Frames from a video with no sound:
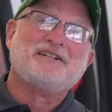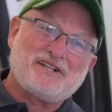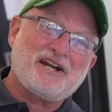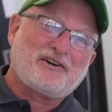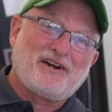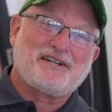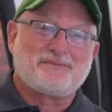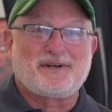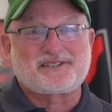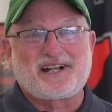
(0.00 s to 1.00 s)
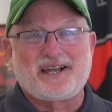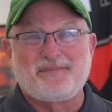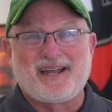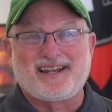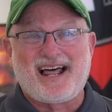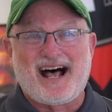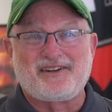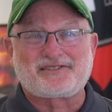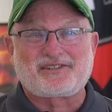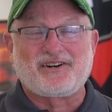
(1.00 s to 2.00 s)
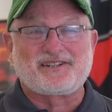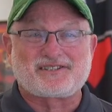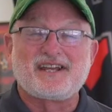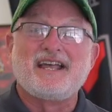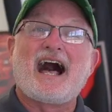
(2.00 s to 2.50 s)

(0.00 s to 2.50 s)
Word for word: See the crazy Mustang man, Lyle Sturgis.